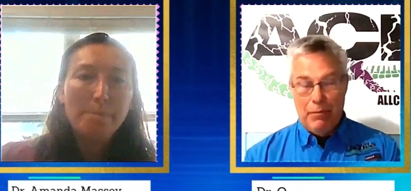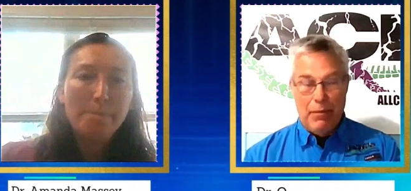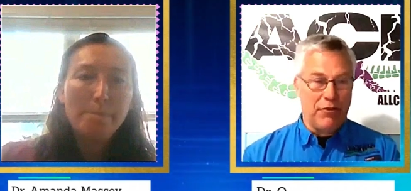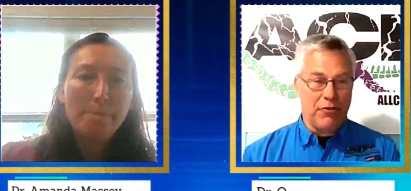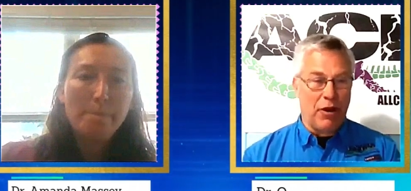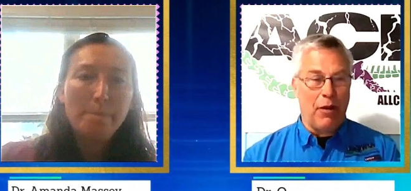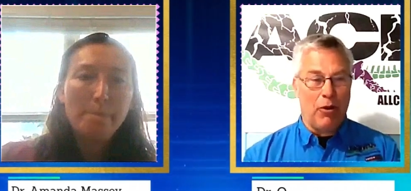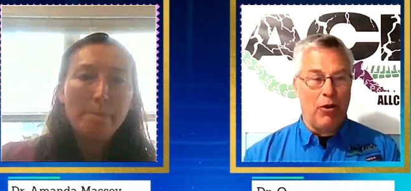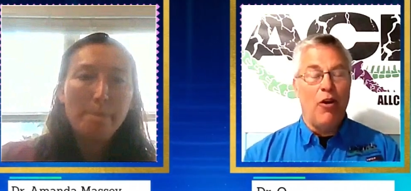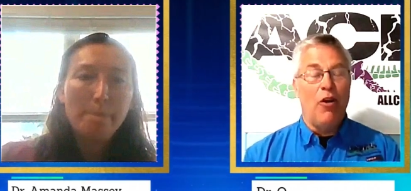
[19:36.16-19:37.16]
Speaker 1: And by
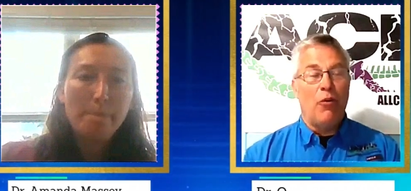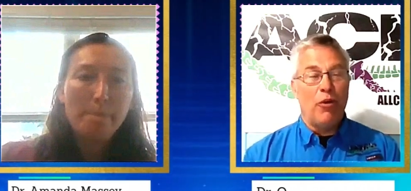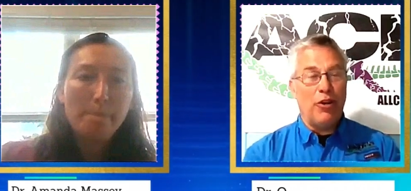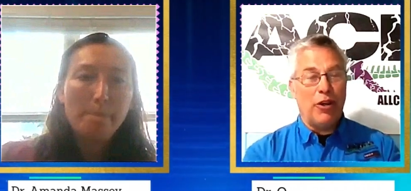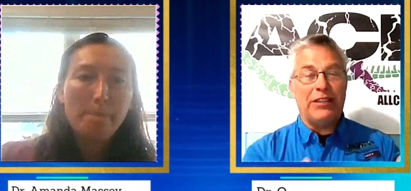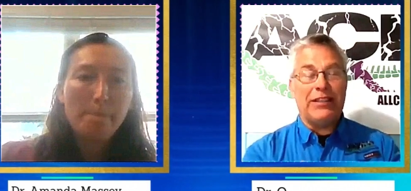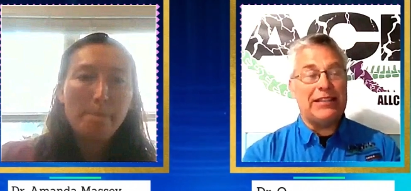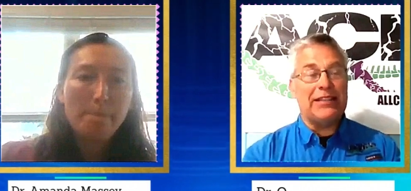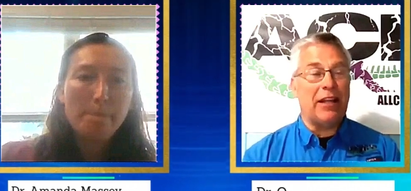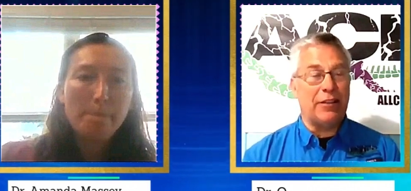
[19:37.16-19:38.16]
trouble, were you a
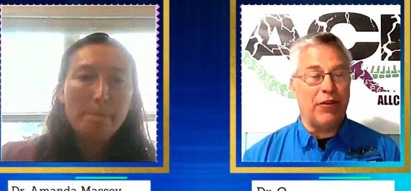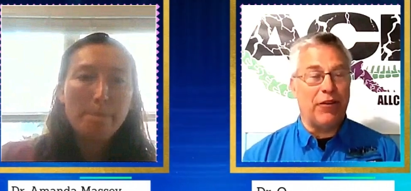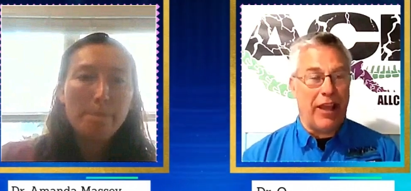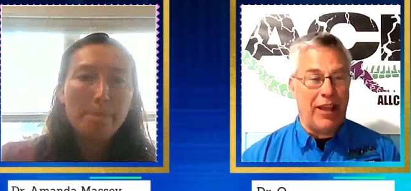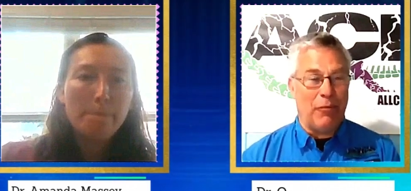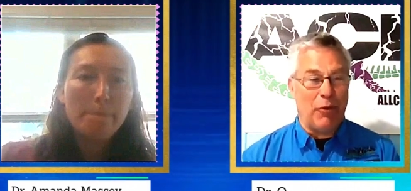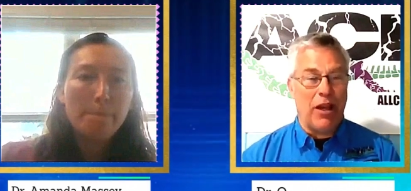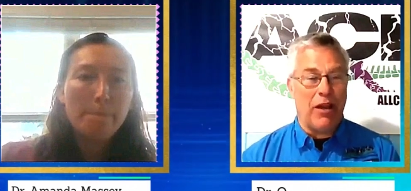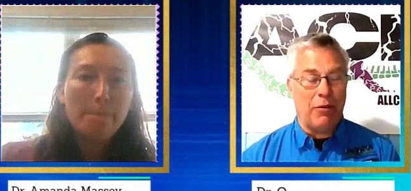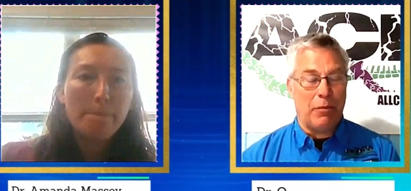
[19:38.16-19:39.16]
successful animal
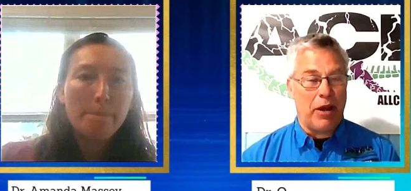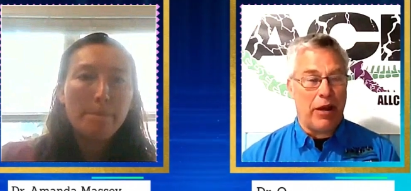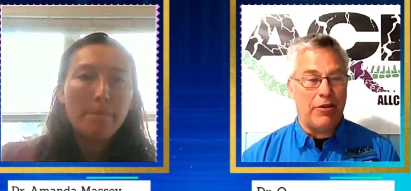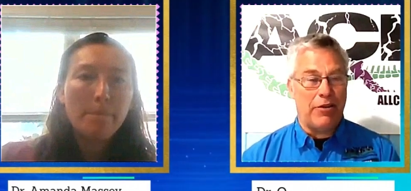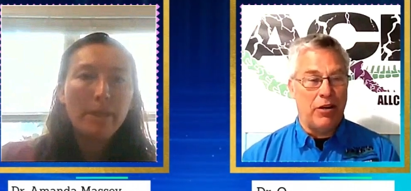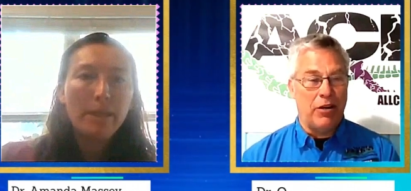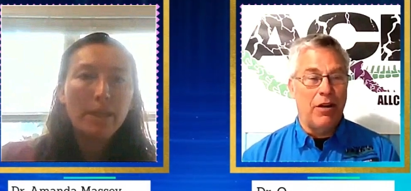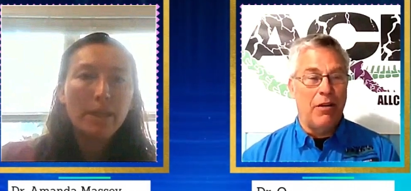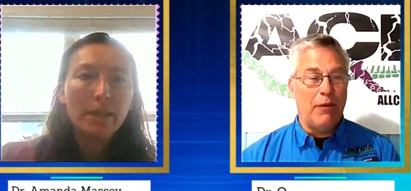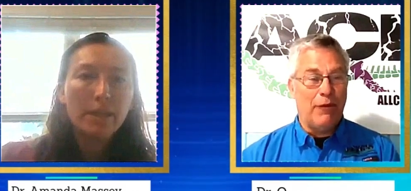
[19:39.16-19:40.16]
chiropractor
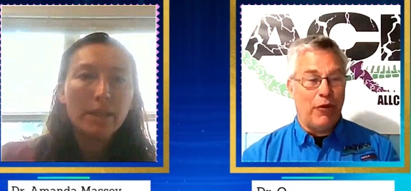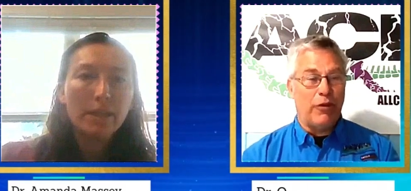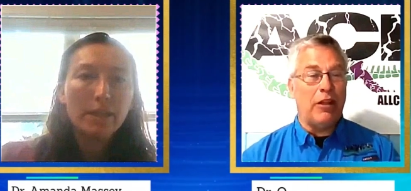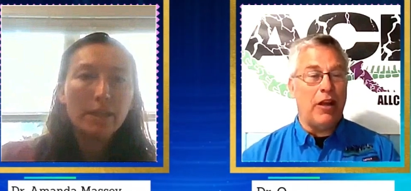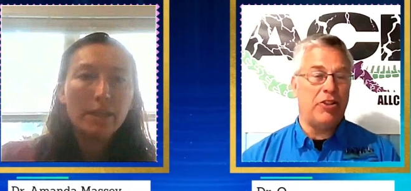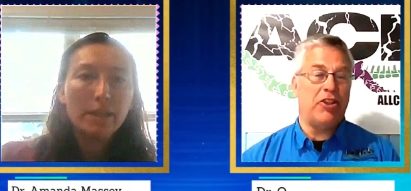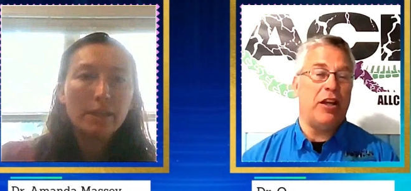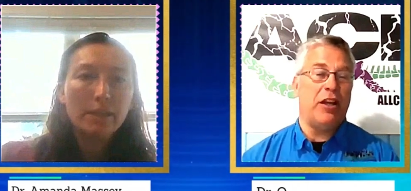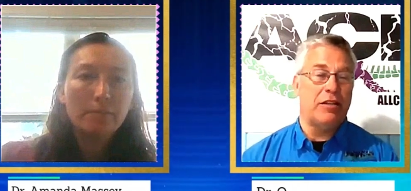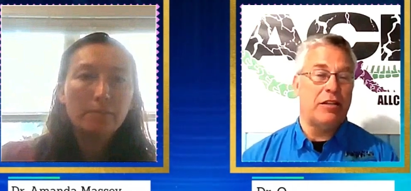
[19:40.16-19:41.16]
before the law
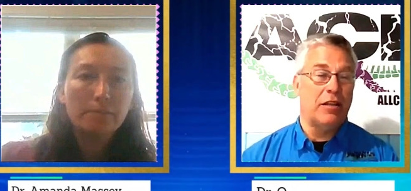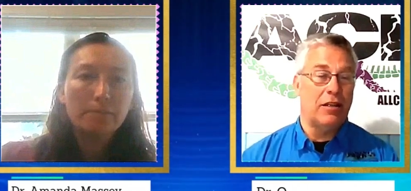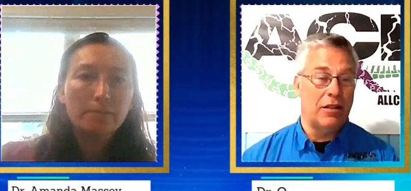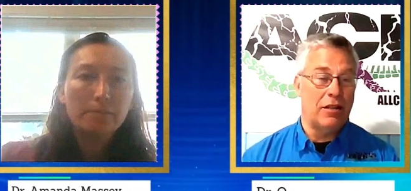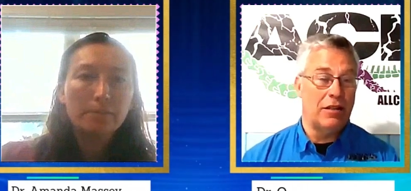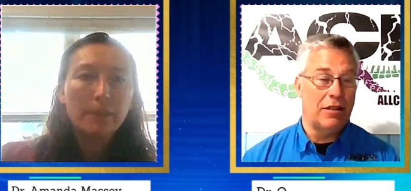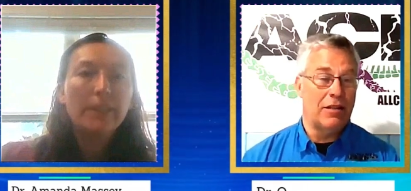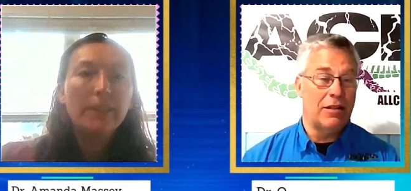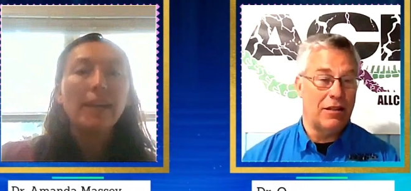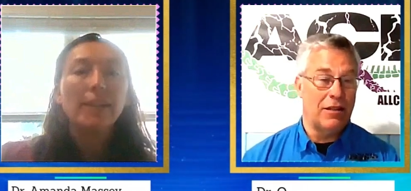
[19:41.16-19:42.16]
changed?
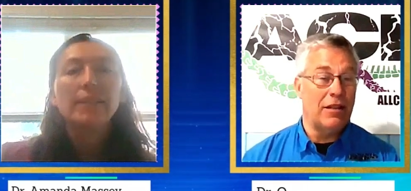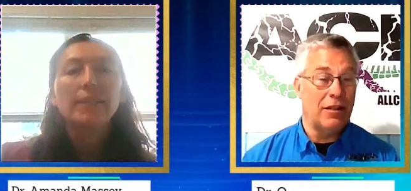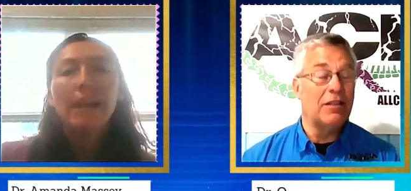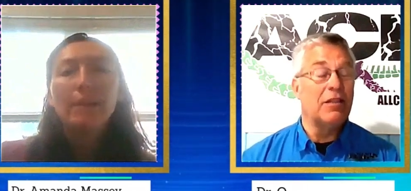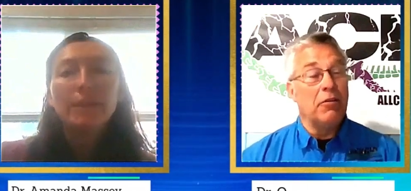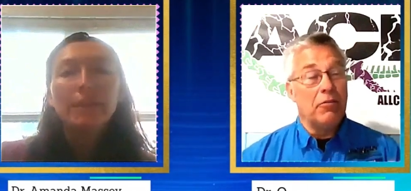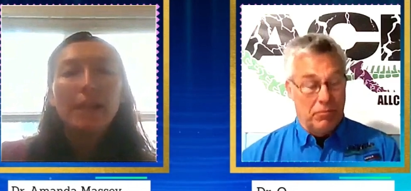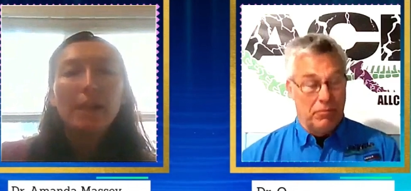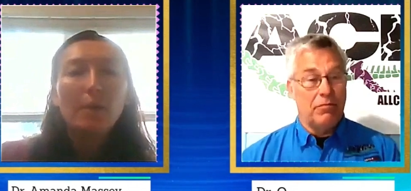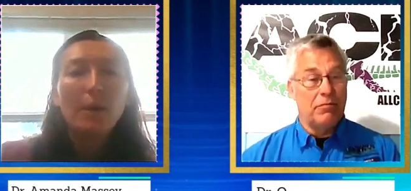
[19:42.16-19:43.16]
Speaker 2: Yes, I would say
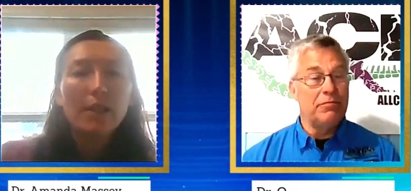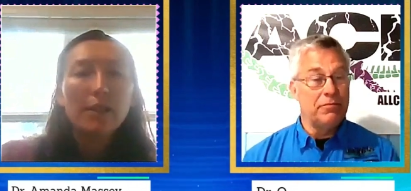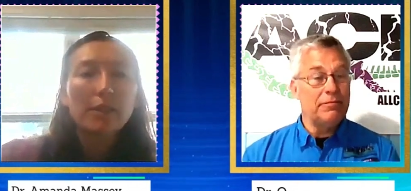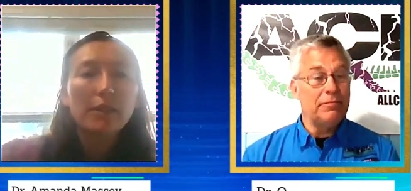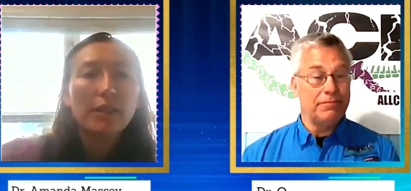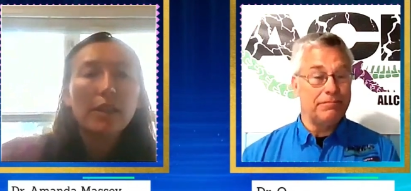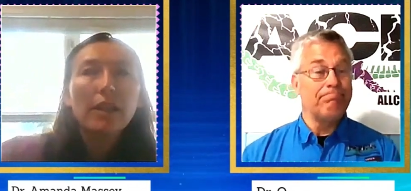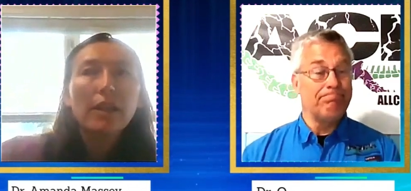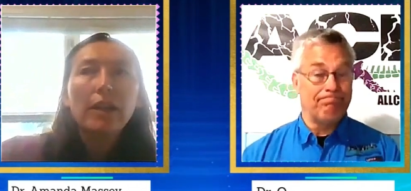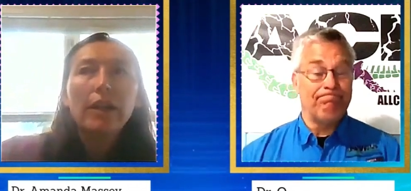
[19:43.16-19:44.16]
I was.
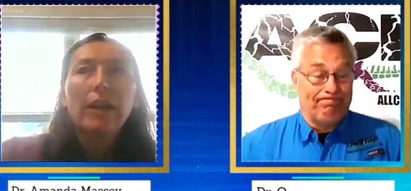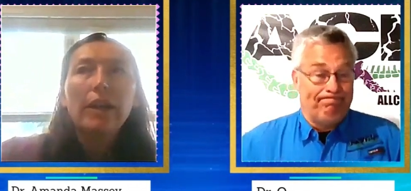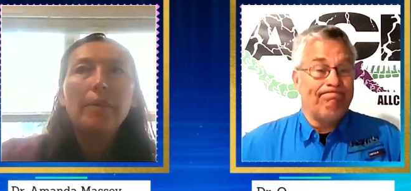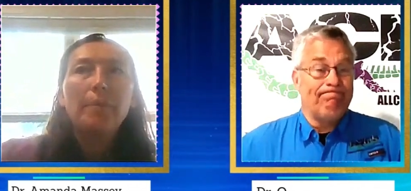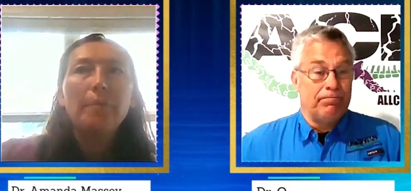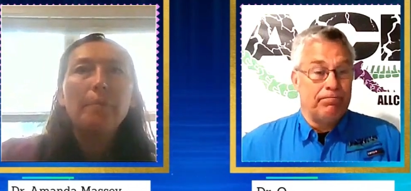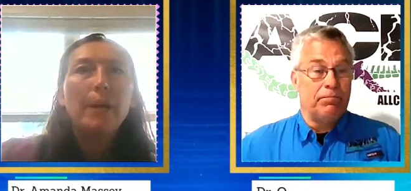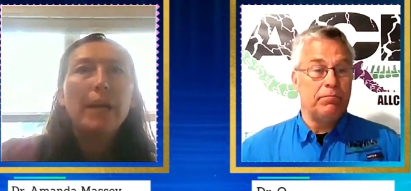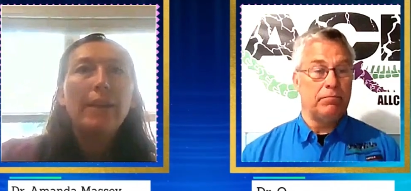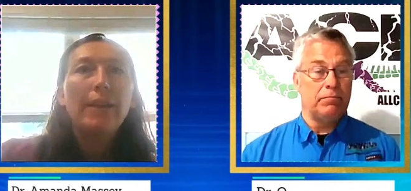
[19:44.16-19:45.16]
Um,
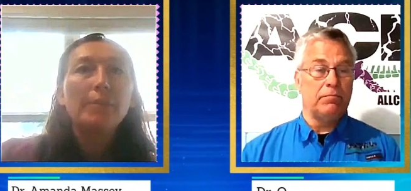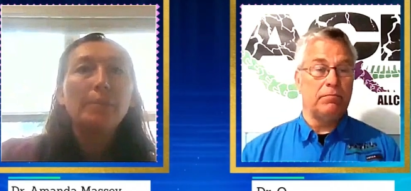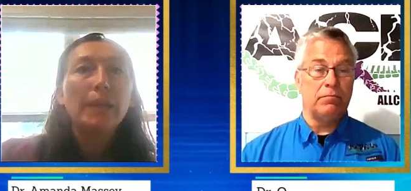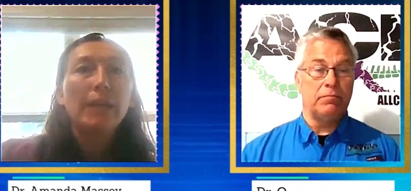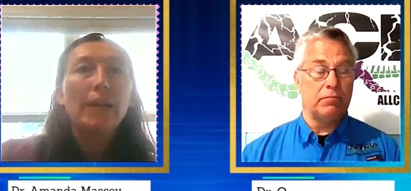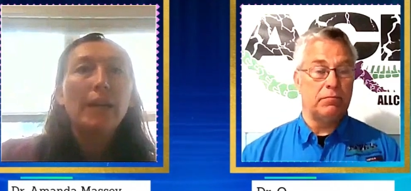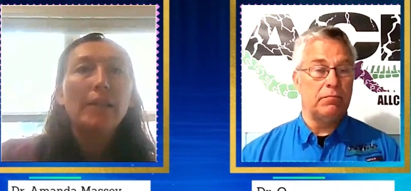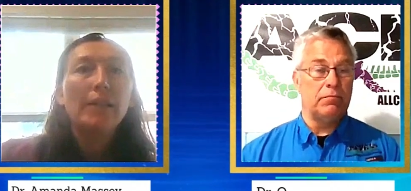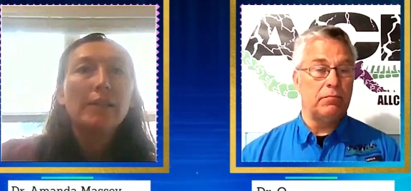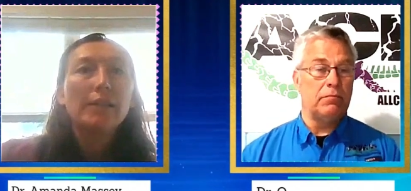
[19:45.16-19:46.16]
and that's
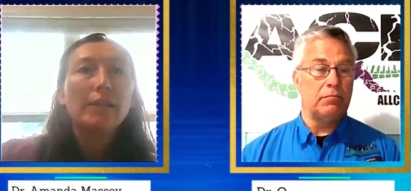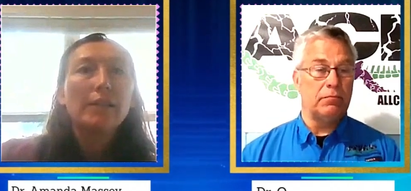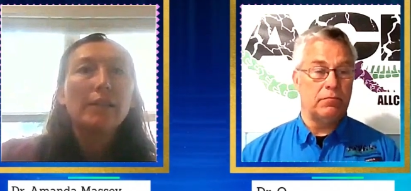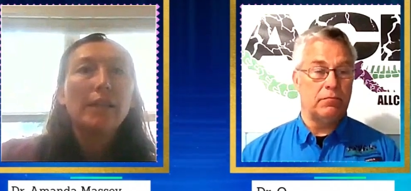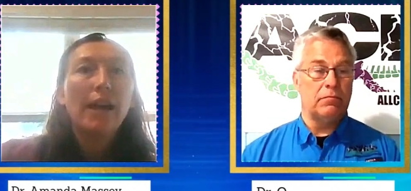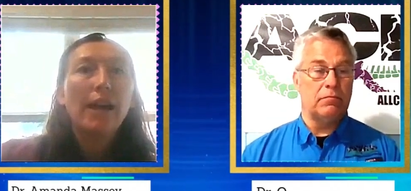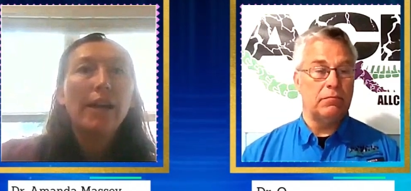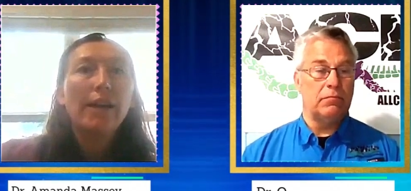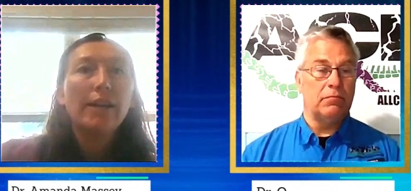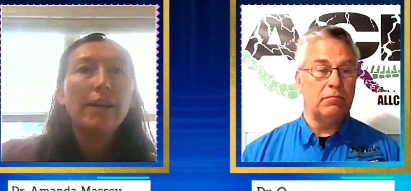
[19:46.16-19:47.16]
because
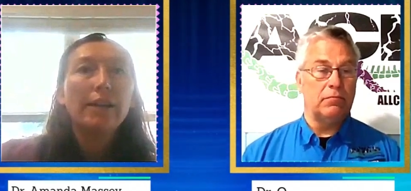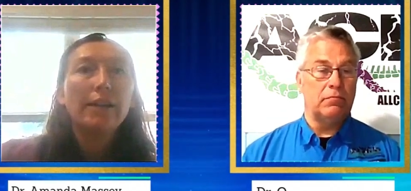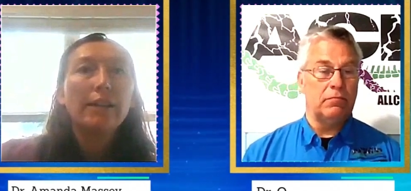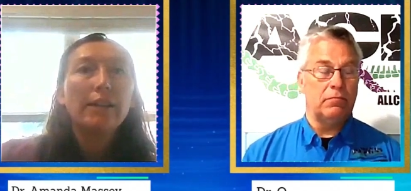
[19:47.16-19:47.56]
I,